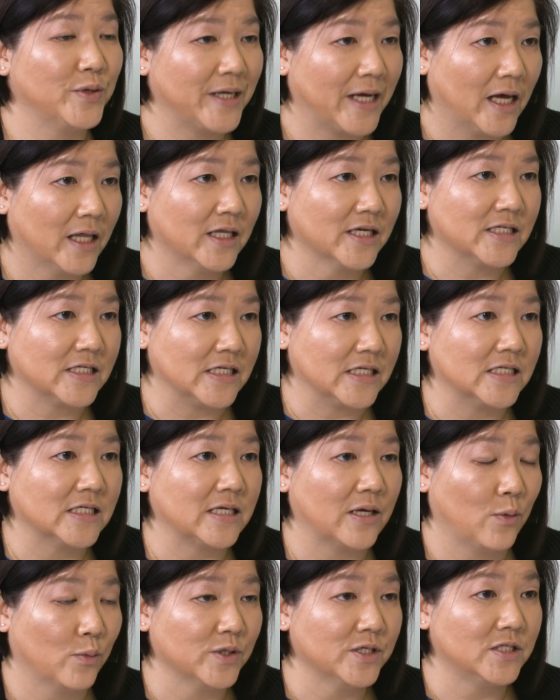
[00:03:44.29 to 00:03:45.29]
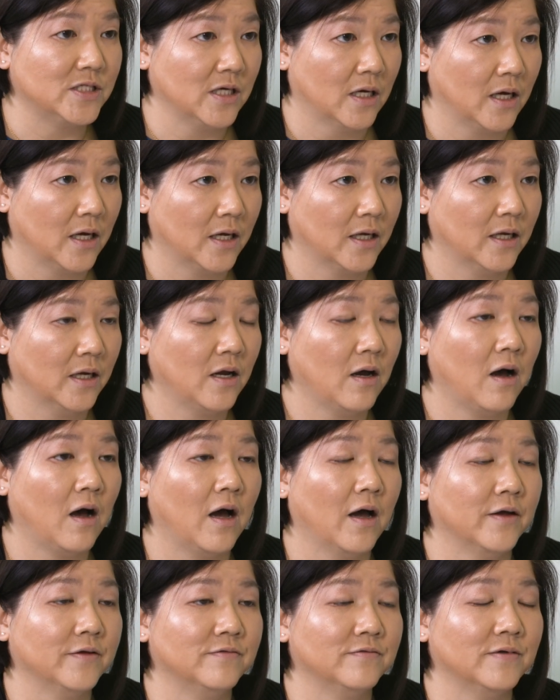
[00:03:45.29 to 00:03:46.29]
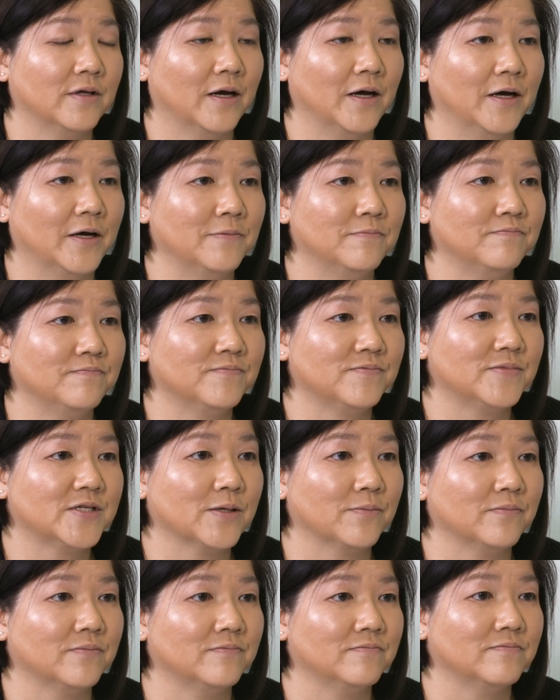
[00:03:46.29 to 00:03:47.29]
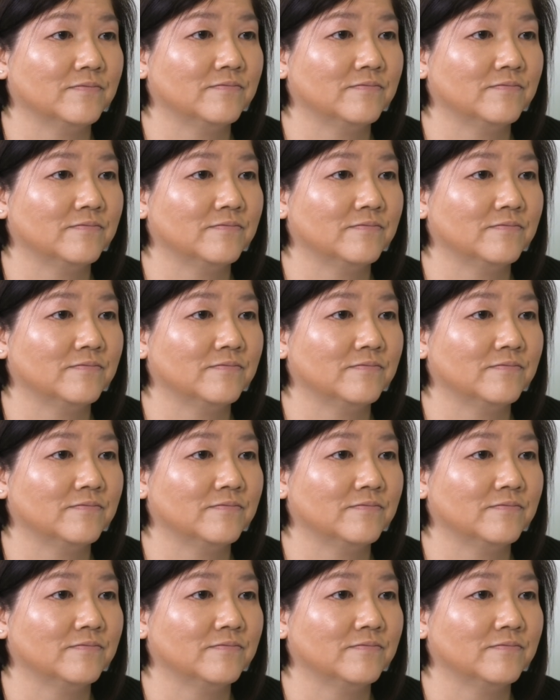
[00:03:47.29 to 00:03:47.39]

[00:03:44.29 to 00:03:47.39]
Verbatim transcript: analysis that was done on some